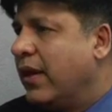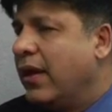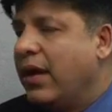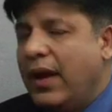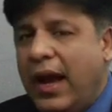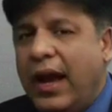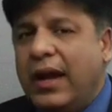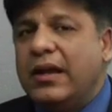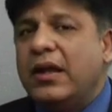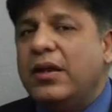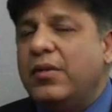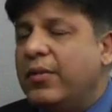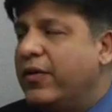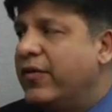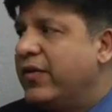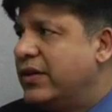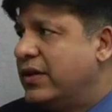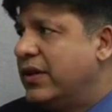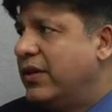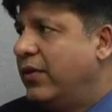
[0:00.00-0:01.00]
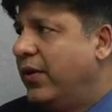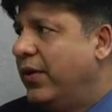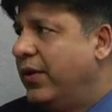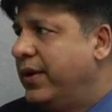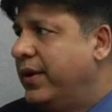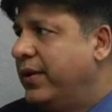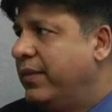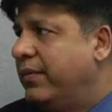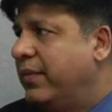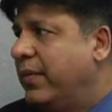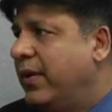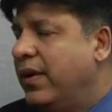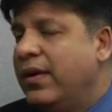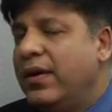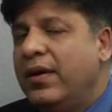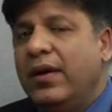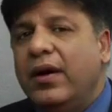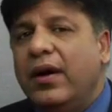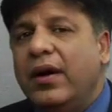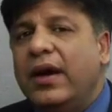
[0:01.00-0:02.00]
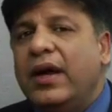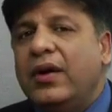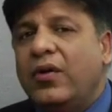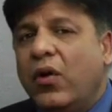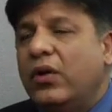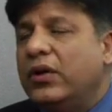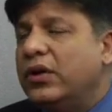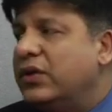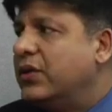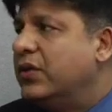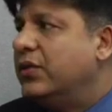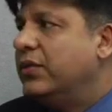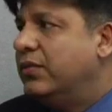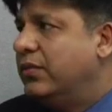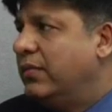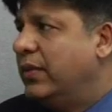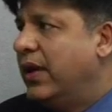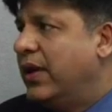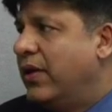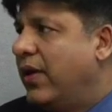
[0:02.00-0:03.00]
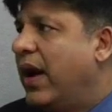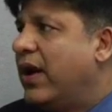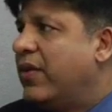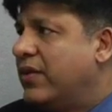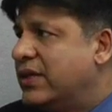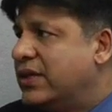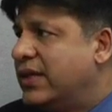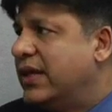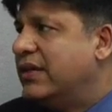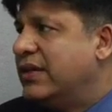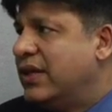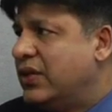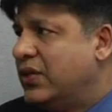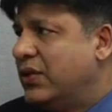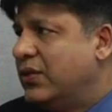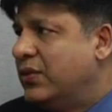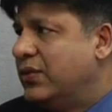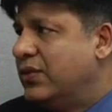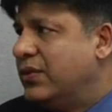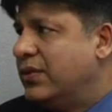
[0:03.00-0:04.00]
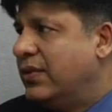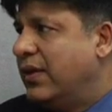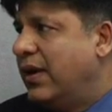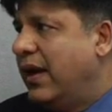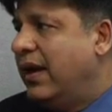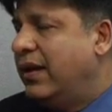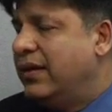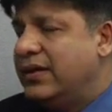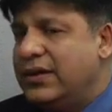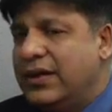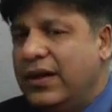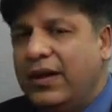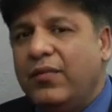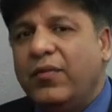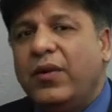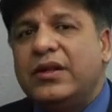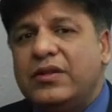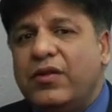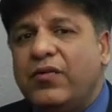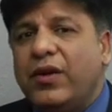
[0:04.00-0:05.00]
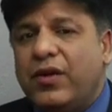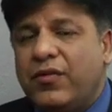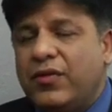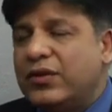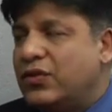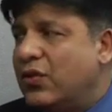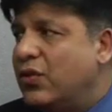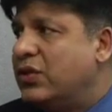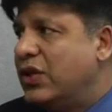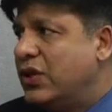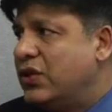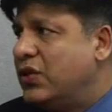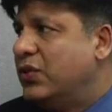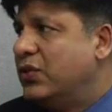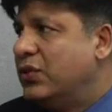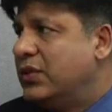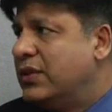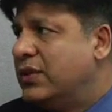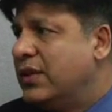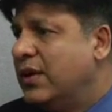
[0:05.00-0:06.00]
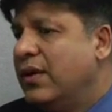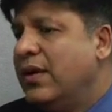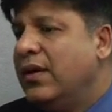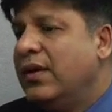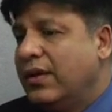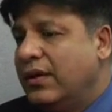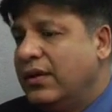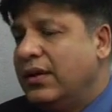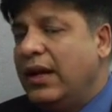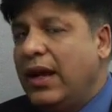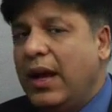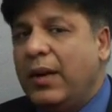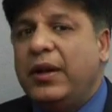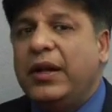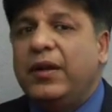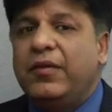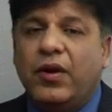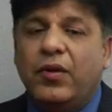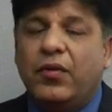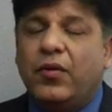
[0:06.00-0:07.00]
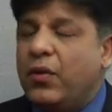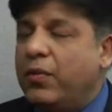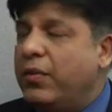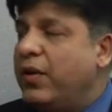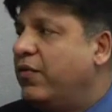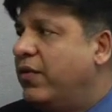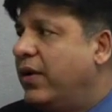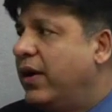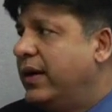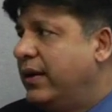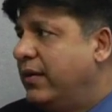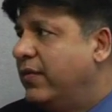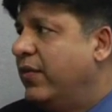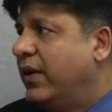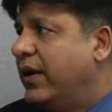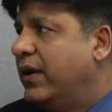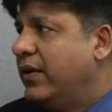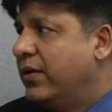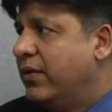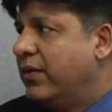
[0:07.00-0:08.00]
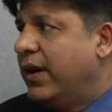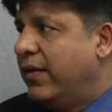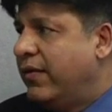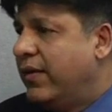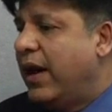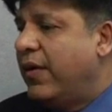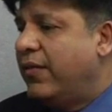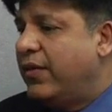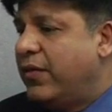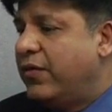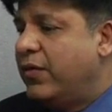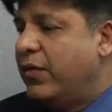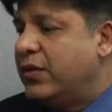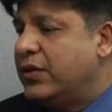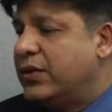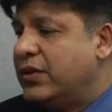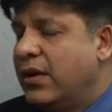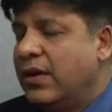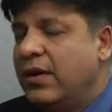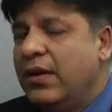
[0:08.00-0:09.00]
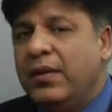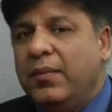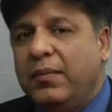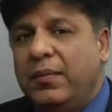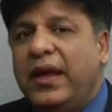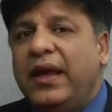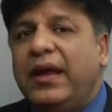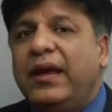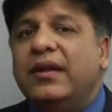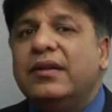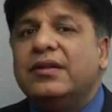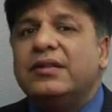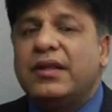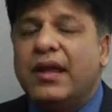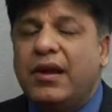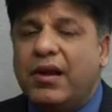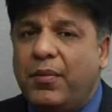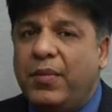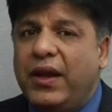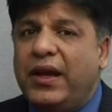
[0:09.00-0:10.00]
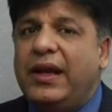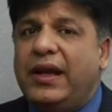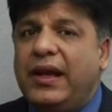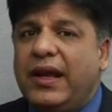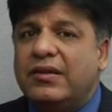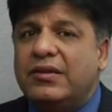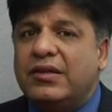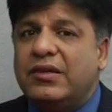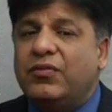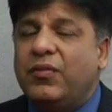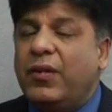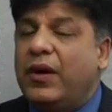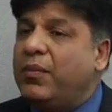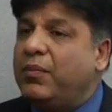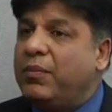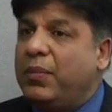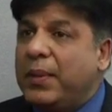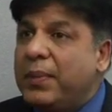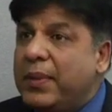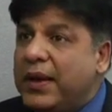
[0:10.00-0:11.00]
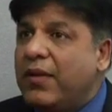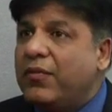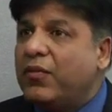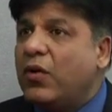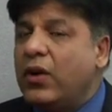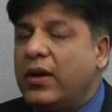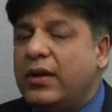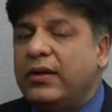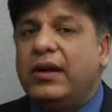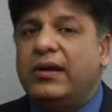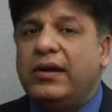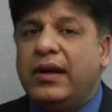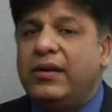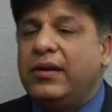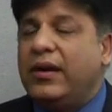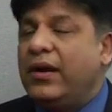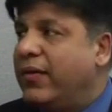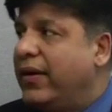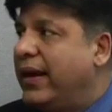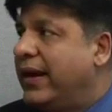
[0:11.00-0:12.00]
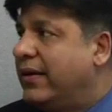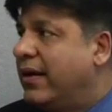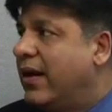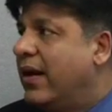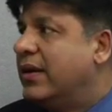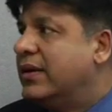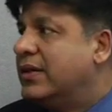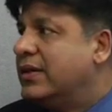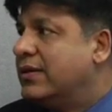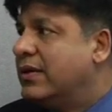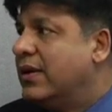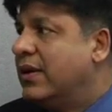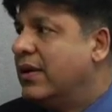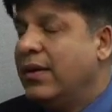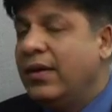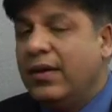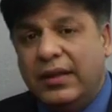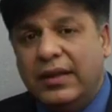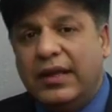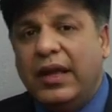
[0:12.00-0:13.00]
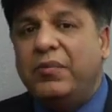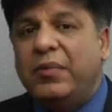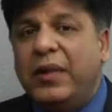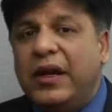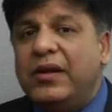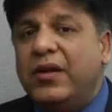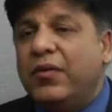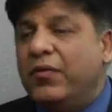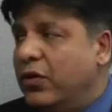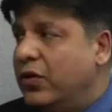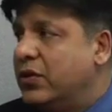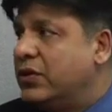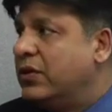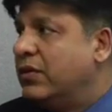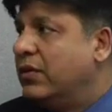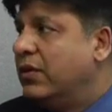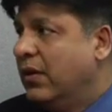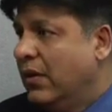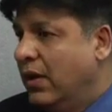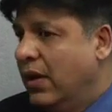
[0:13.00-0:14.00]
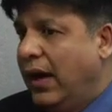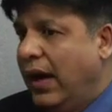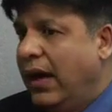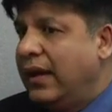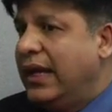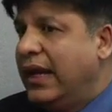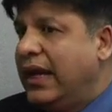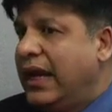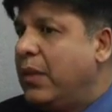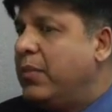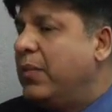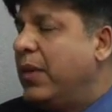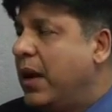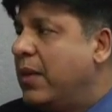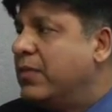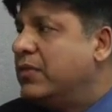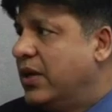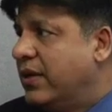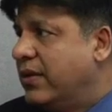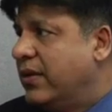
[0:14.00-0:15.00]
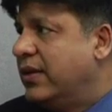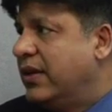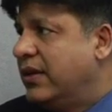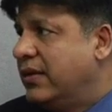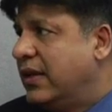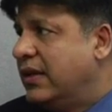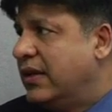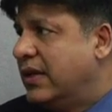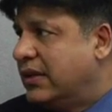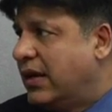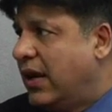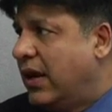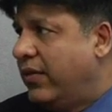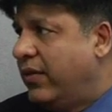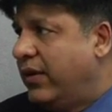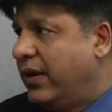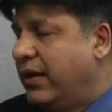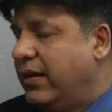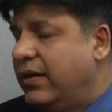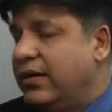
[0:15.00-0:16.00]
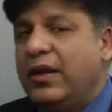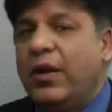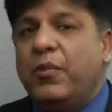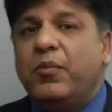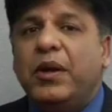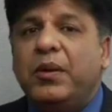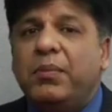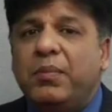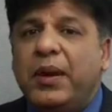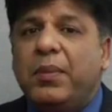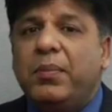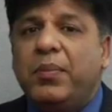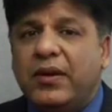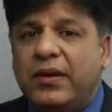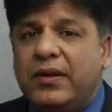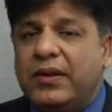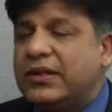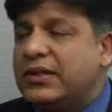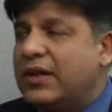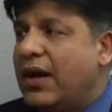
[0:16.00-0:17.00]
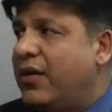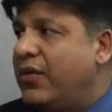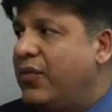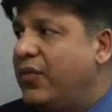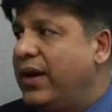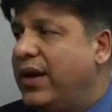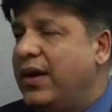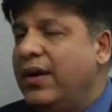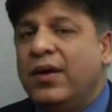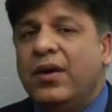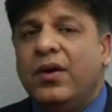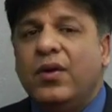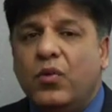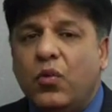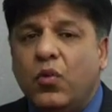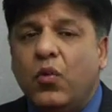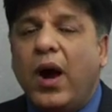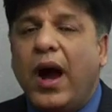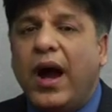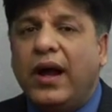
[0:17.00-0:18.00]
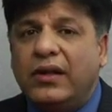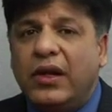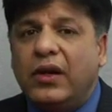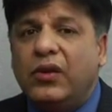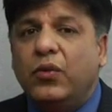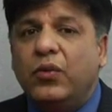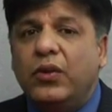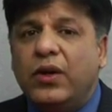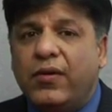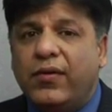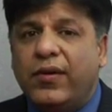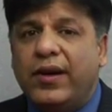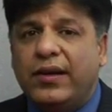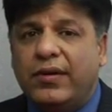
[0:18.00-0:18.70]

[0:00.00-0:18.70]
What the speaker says: and an immigration lawyer in order to address these issues. And once you address those issues, then I believe you're going to be fine when you even have a divorce. Means there are many cases wherein people have gotten the 10-year green cards, they've been divorced, and they can become citizens in this country. There have been people in this country who had the 2-year green